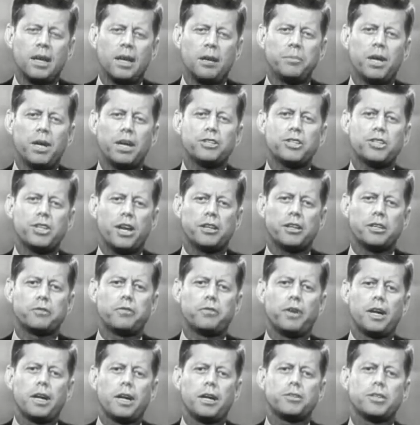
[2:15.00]
I'm not
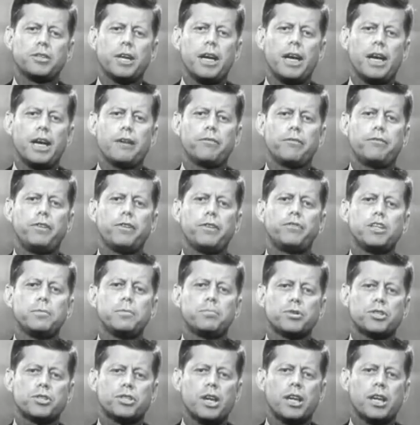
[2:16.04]
satisfied to have
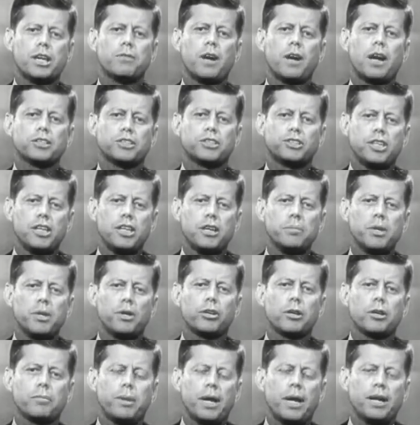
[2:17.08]
50% of our steel
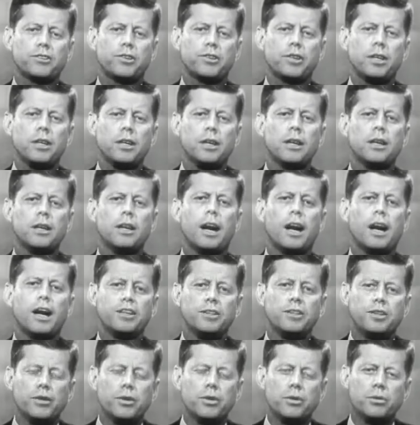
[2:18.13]
mill capacity
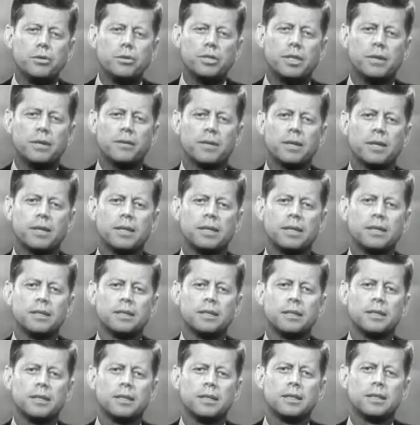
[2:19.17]
unused.
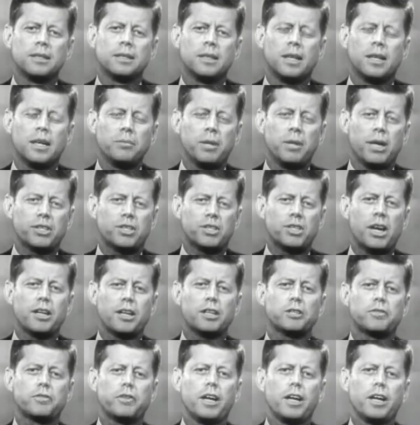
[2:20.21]
I'm not
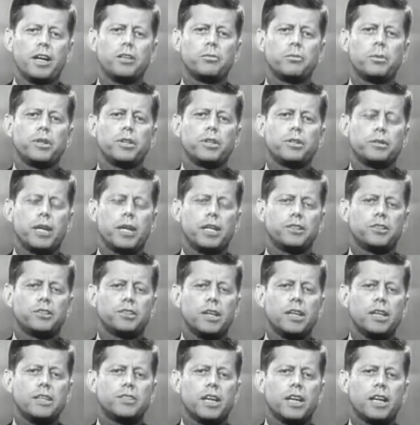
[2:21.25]
satisfied when the United
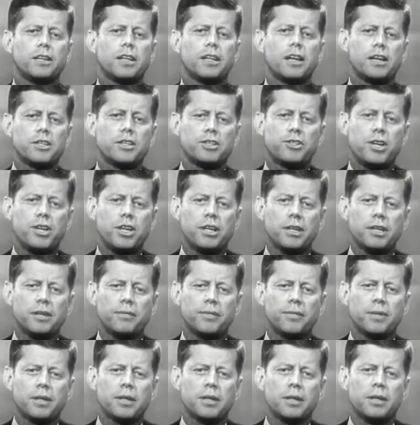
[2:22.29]
States had last year
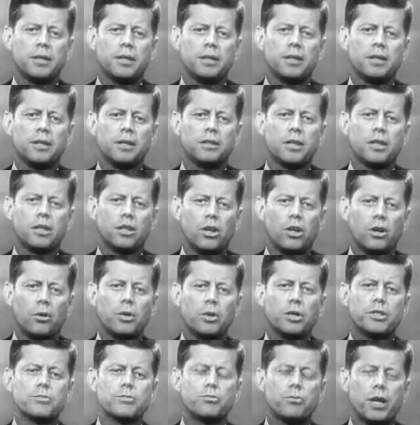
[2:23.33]
the
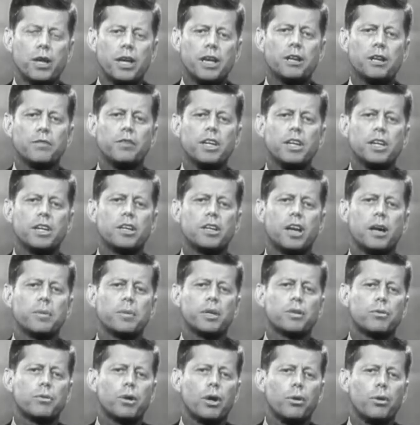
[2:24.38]
lowest rate of
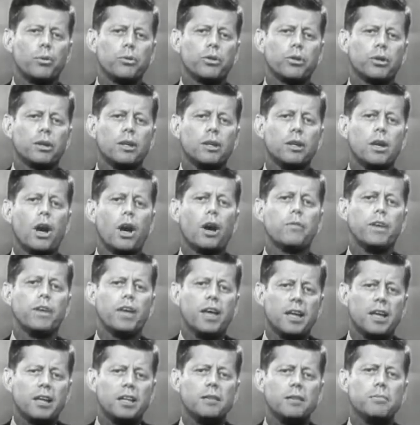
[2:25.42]
economic growth of
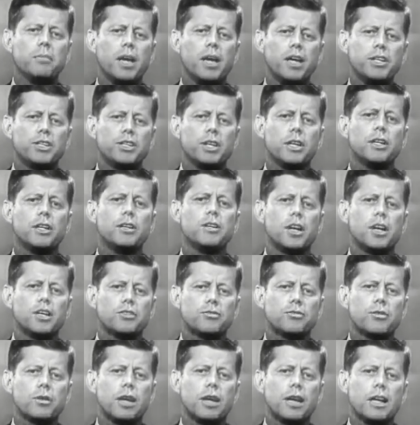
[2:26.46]
any major
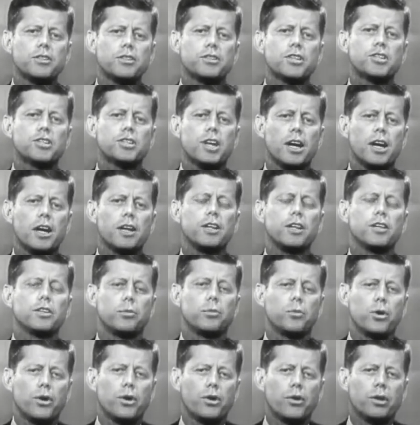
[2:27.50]
industrialized society in
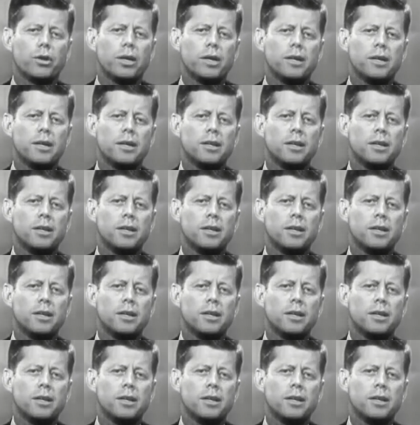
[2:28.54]
the world,